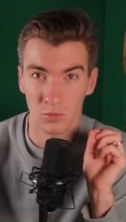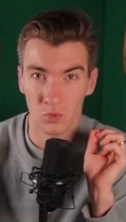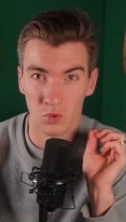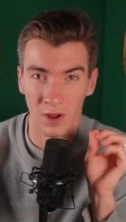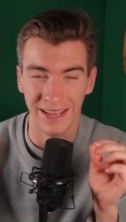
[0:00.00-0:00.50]

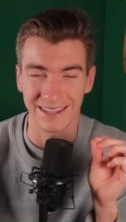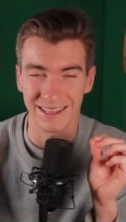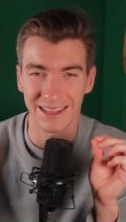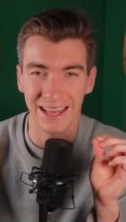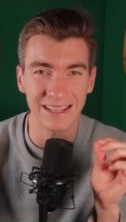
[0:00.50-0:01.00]
right,
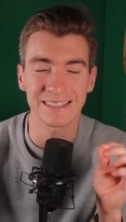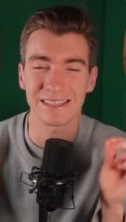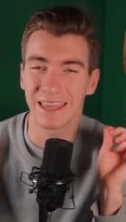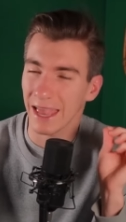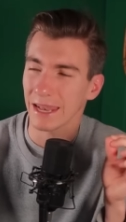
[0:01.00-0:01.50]
let's
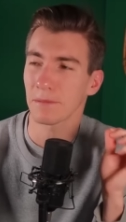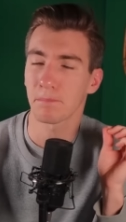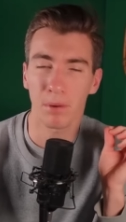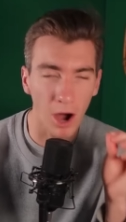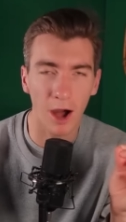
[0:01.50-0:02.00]
get
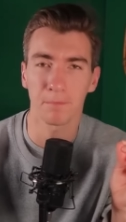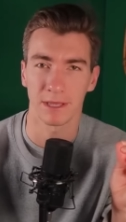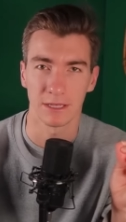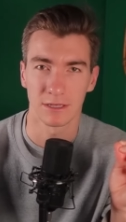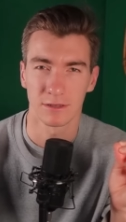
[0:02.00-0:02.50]
it
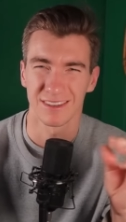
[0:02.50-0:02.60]
popping.